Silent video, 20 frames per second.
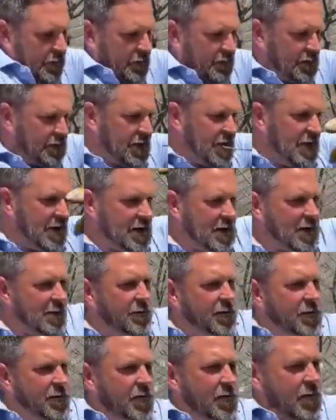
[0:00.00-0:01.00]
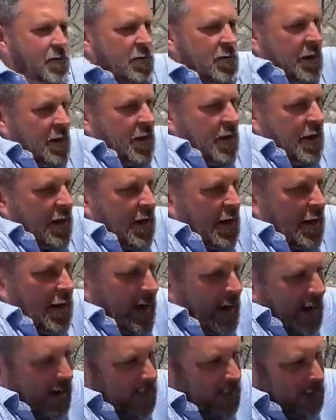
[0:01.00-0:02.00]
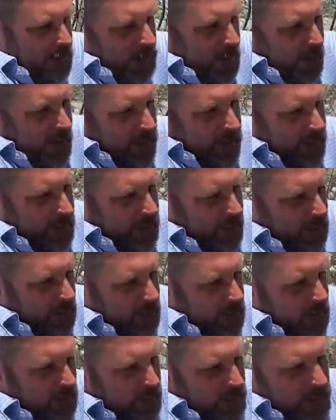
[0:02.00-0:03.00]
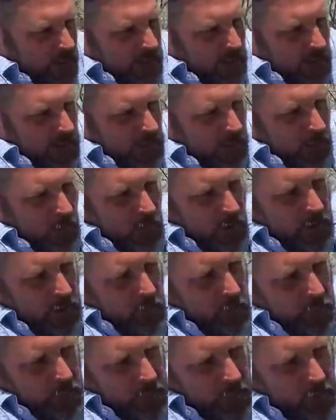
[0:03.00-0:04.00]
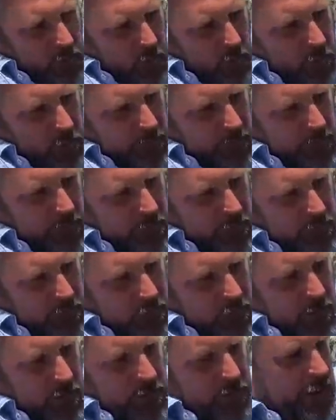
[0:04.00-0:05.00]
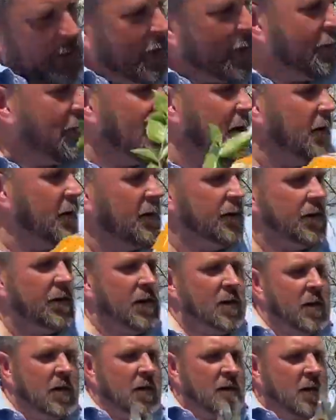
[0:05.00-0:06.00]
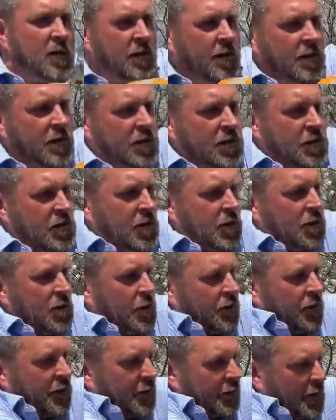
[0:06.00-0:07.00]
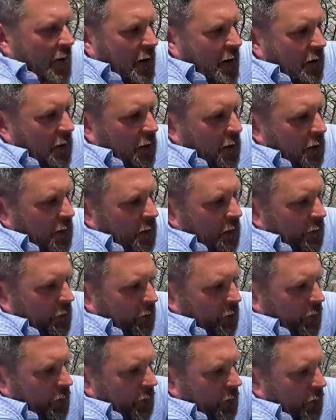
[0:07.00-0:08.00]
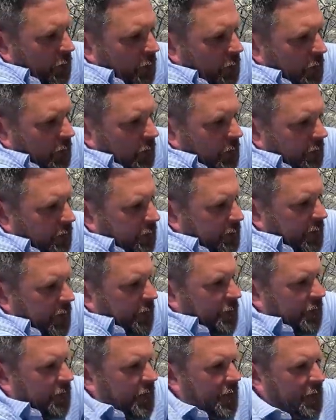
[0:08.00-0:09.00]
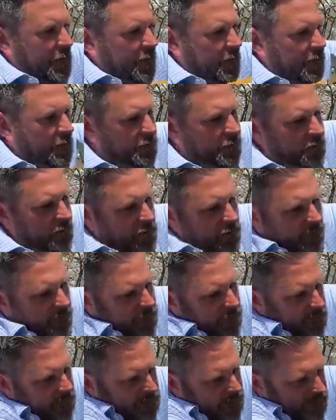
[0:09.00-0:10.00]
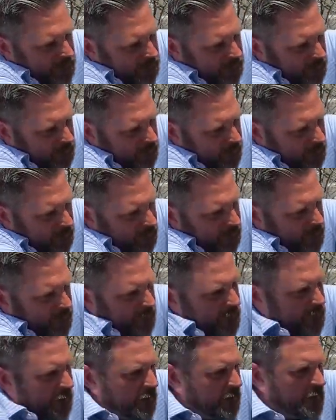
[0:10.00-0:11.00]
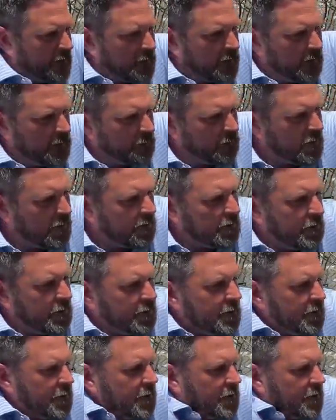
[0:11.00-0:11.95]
Just kind of come through and hide your cuts. And what, what the goal is here is just trying to get rid of the shooters, the taller stems like this. So come in Keep going.